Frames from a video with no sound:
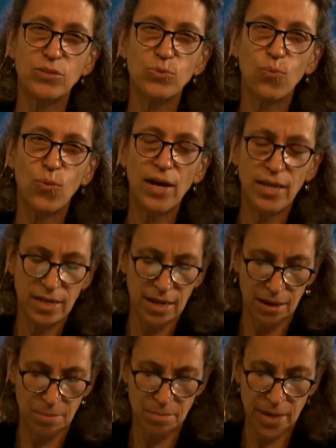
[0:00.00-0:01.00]
this
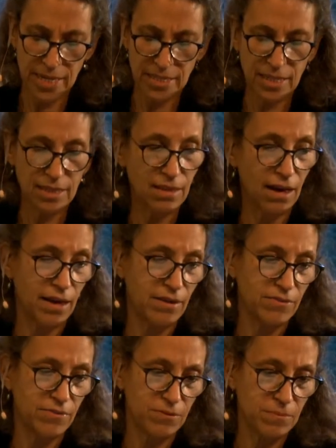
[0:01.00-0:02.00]
one amazing
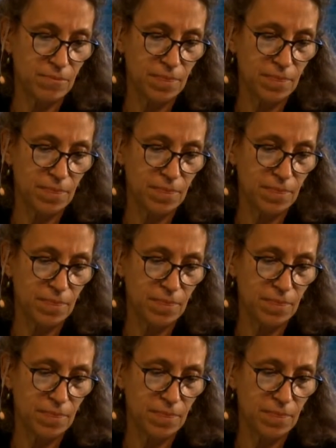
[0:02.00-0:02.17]
life,